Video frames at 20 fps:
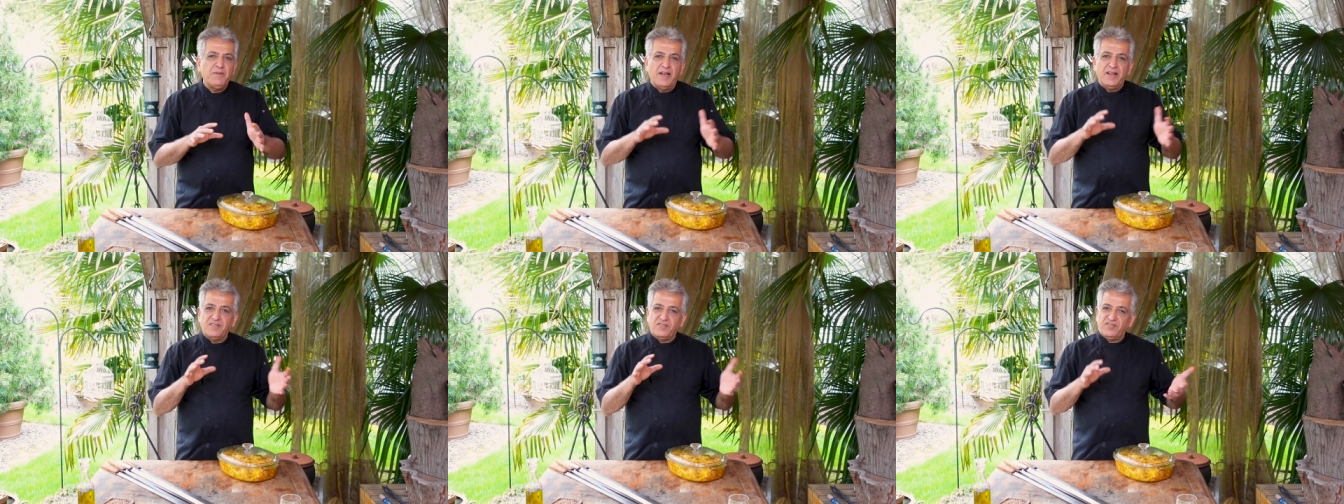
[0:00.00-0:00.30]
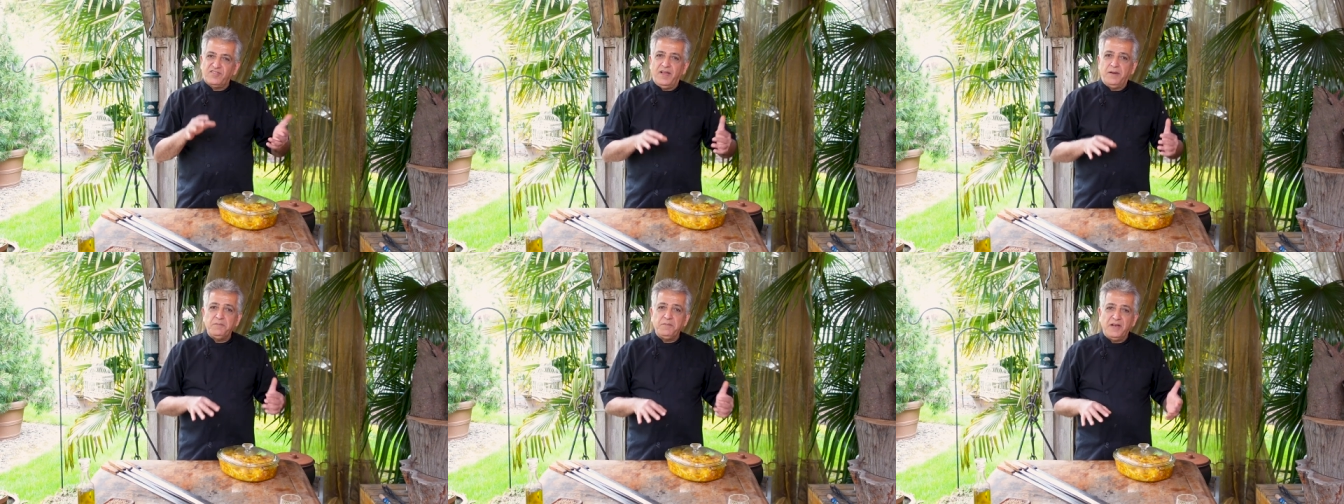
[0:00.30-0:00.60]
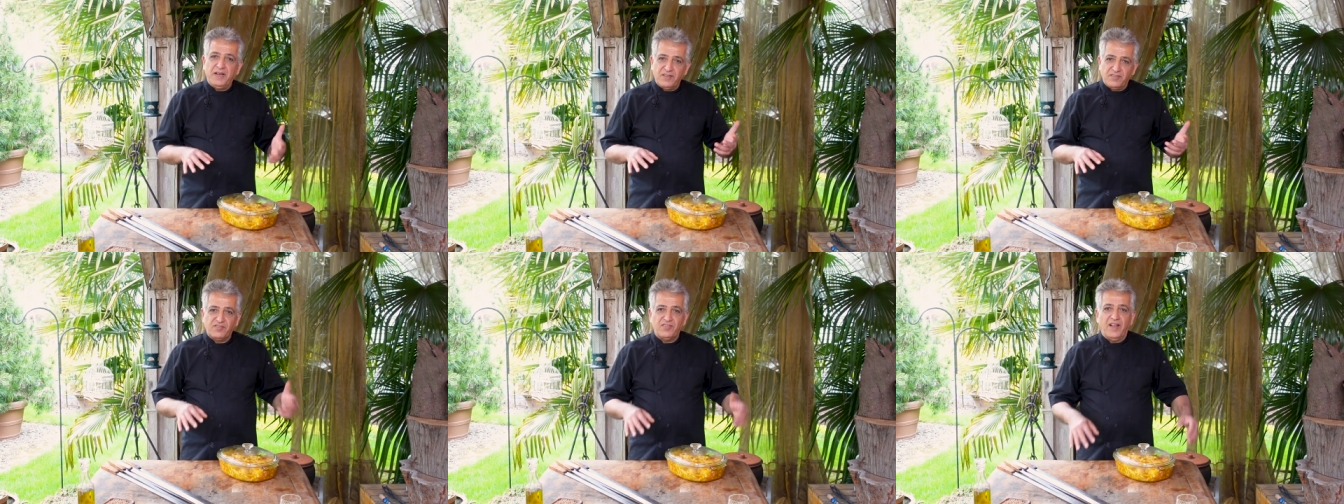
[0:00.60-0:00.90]
minutes, 10
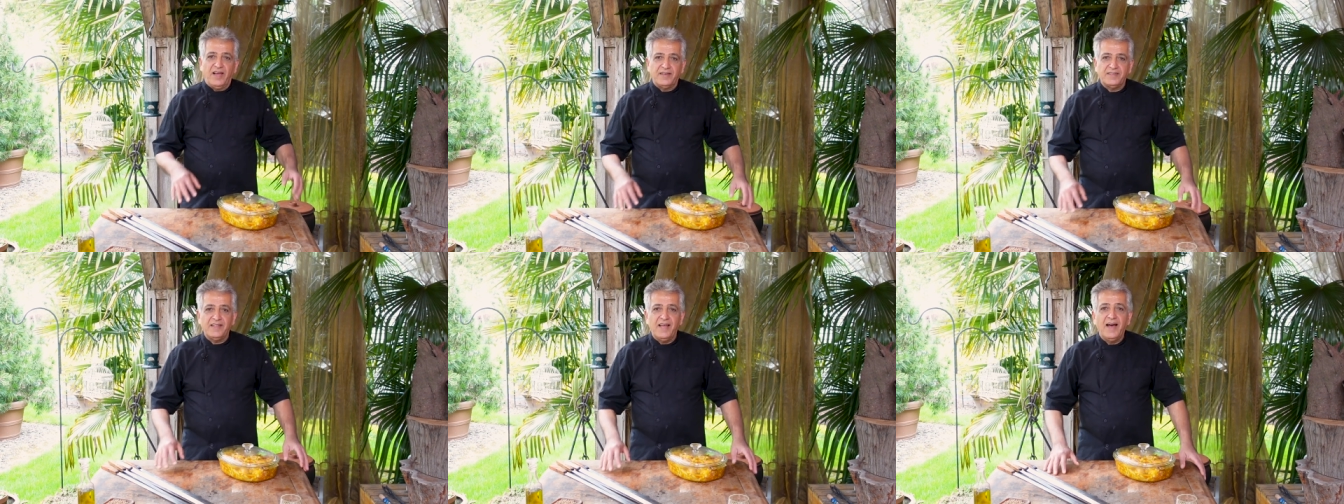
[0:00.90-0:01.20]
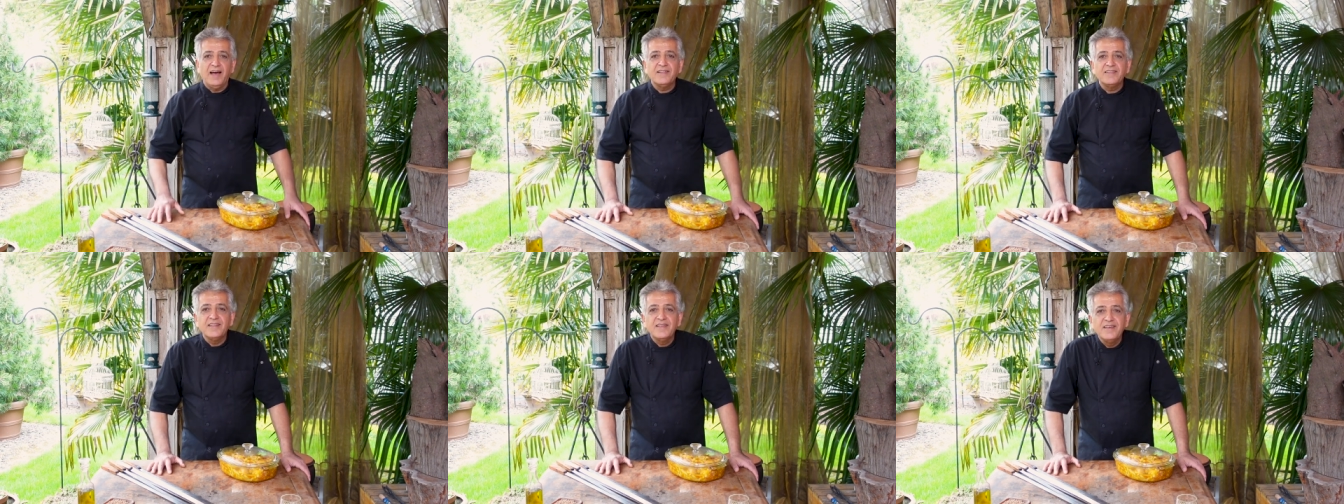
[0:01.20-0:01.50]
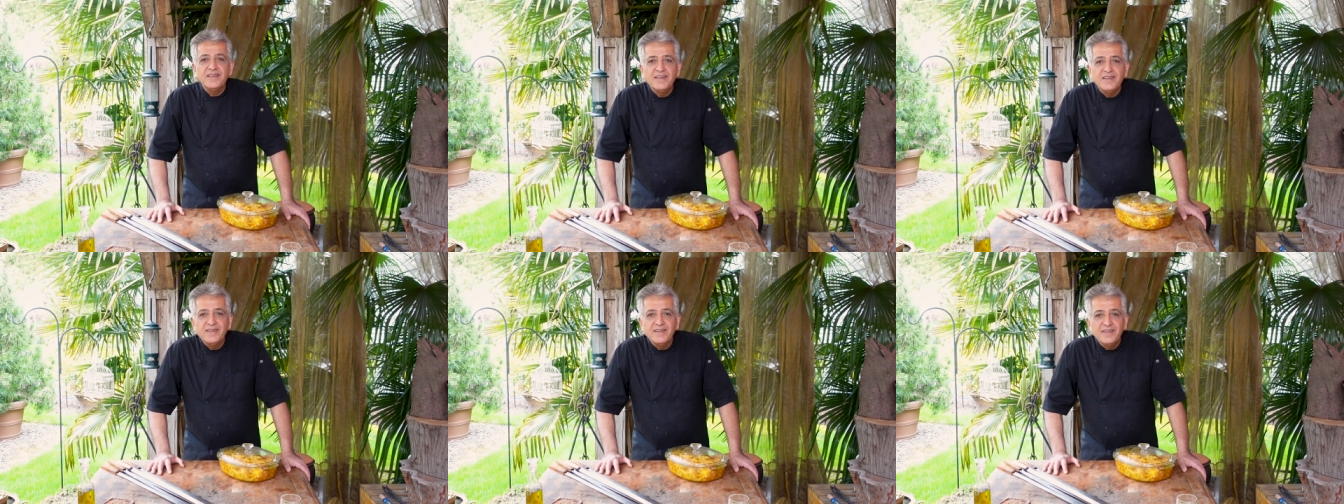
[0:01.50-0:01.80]
minutes like that.
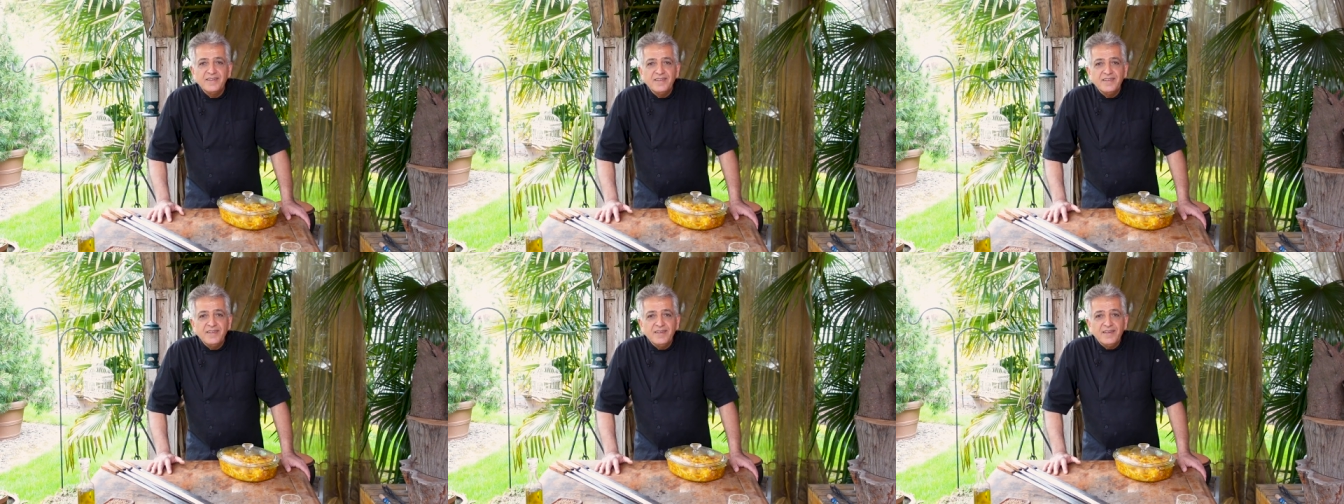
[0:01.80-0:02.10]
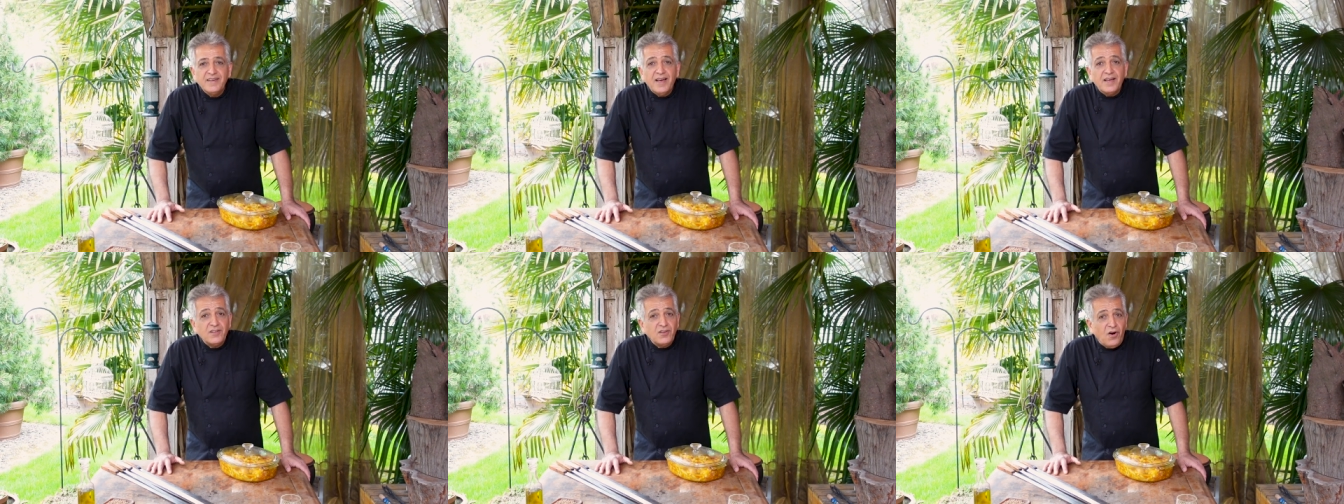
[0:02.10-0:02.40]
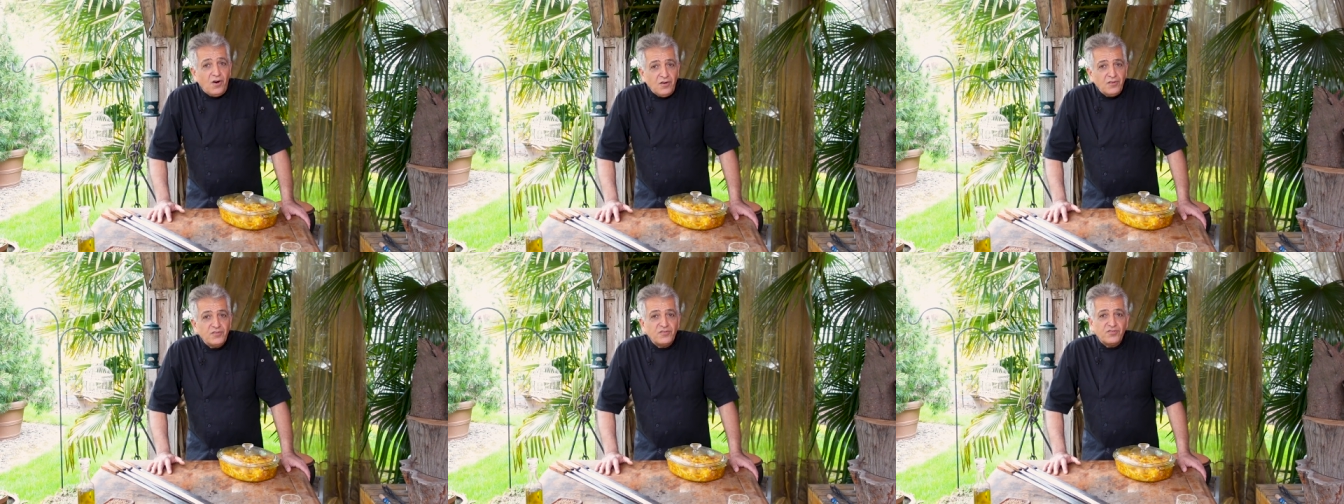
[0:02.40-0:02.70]
And
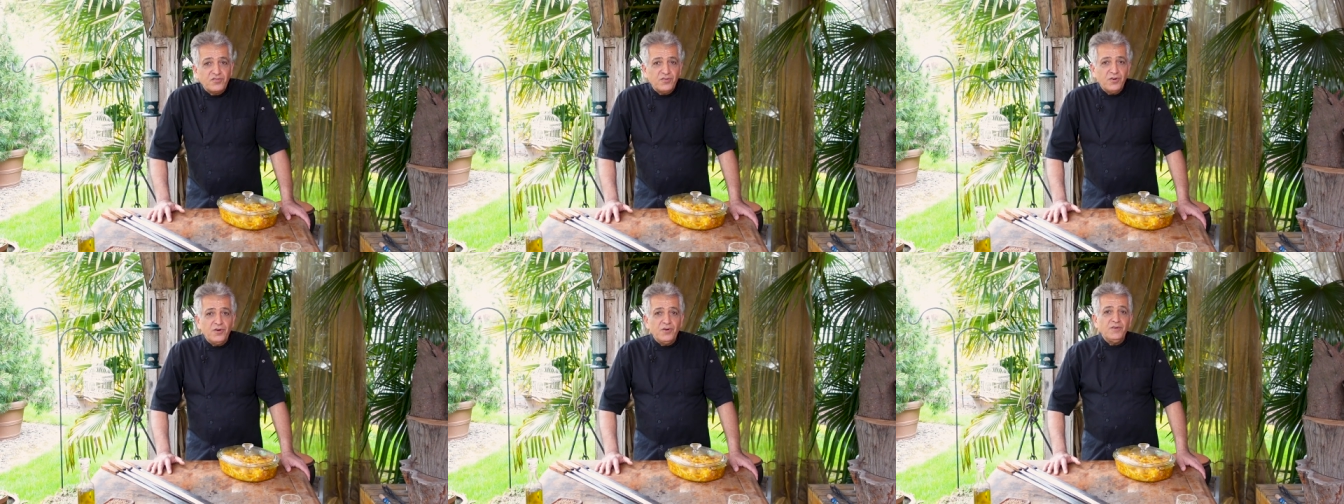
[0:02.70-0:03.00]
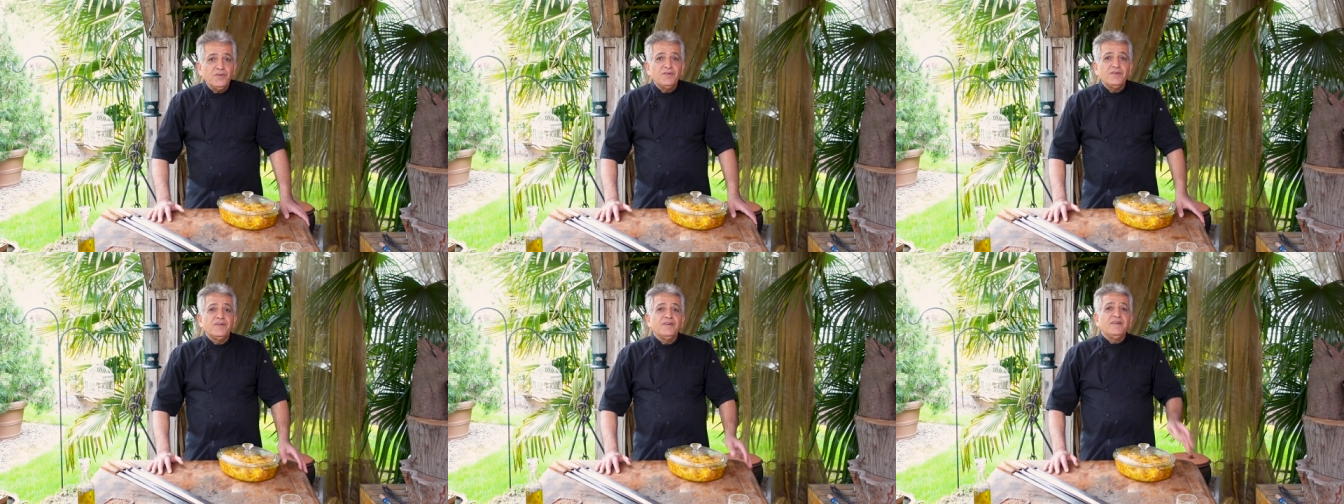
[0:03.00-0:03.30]
also,